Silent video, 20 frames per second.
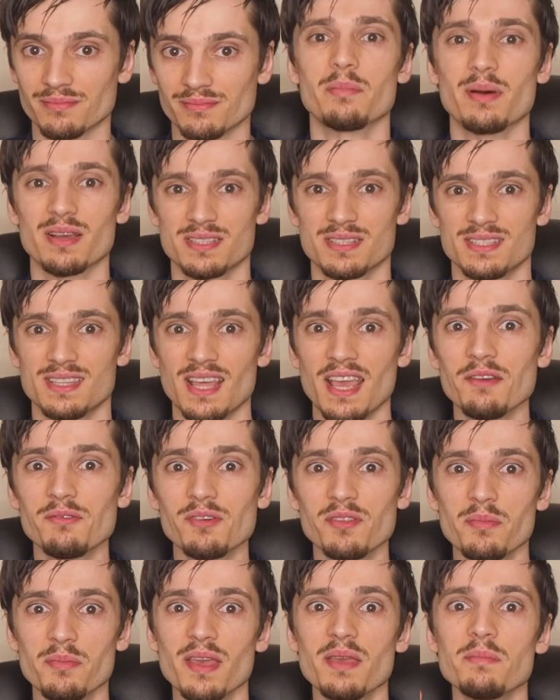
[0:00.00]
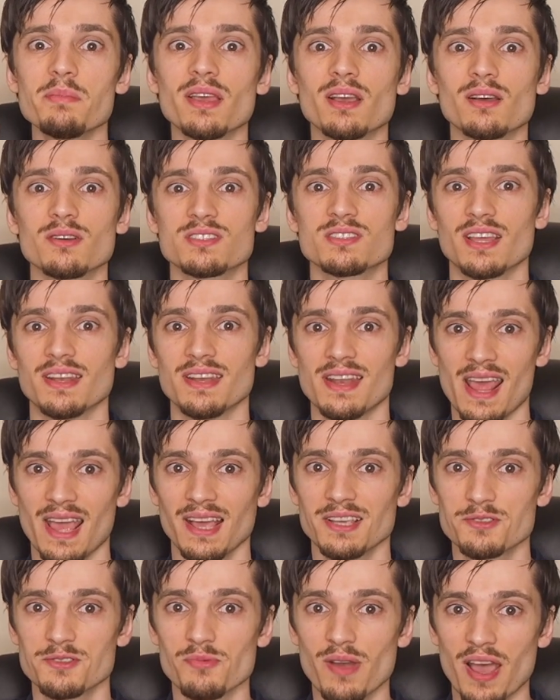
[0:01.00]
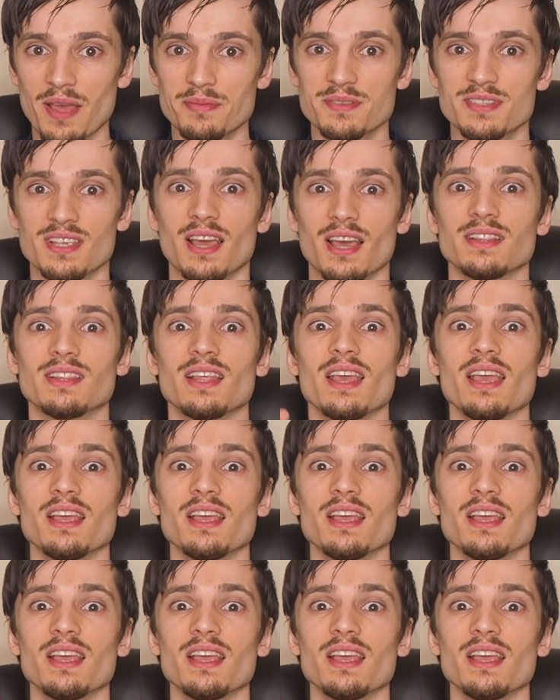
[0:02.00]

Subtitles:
But stay with me because the next website